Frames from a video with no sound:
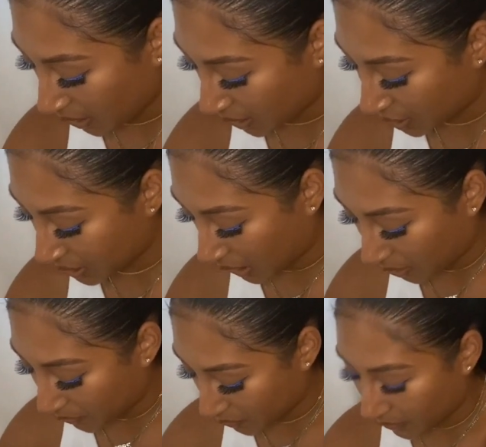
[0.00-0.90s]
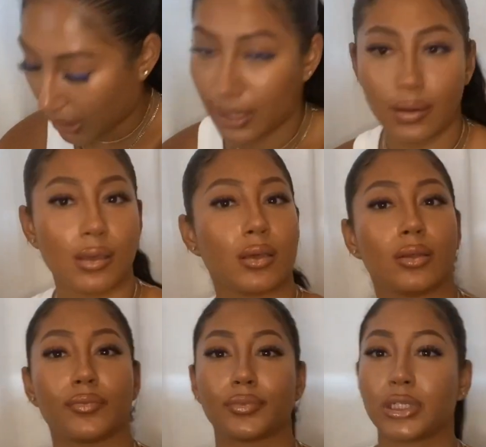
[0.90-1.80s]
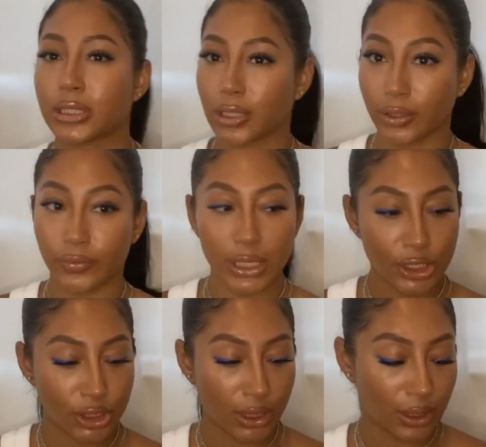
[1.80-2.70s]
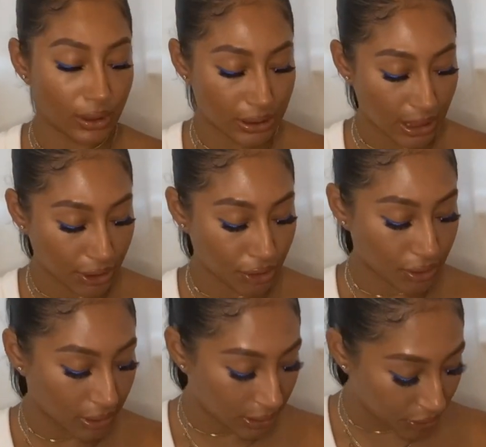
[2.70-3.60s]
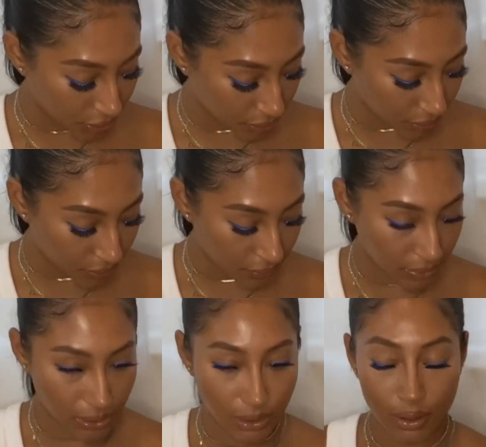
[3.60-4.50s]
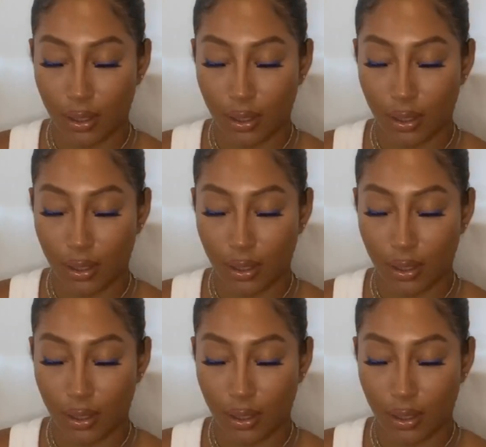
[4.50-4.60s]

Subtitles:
It just helps with any discoloration, texture issues.